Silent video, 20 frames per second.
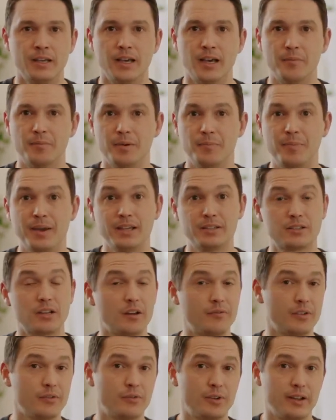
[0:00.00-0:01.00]
But based
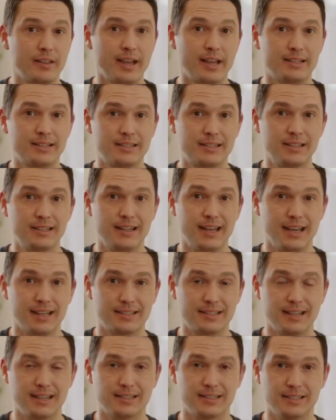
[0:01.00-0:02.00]
off of where that skin
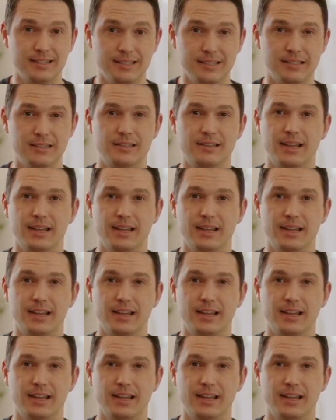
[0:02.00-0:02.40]
excess is,